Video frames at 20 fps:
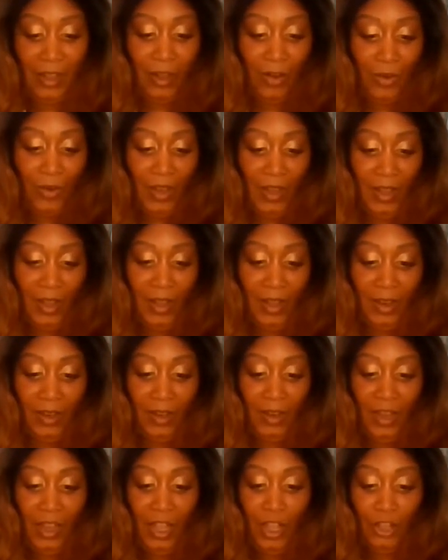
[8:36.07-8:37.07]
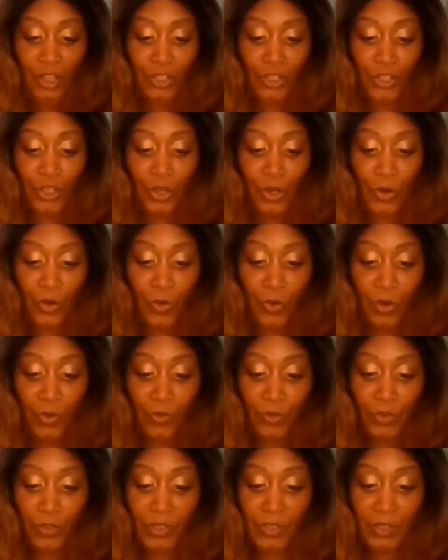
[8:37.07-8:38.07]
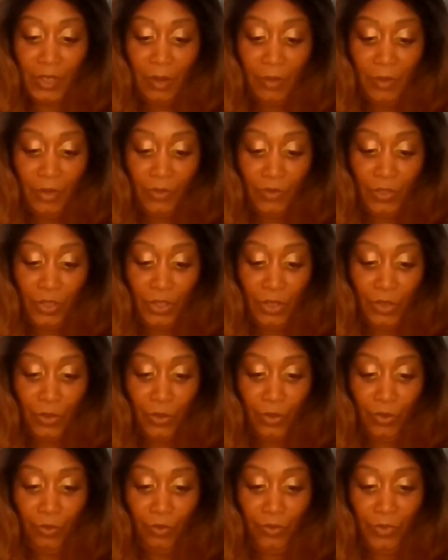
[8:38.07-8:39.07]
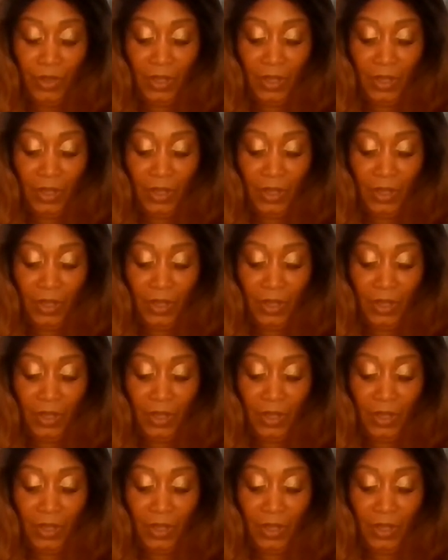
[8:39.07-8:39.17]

Okay. So for some of you,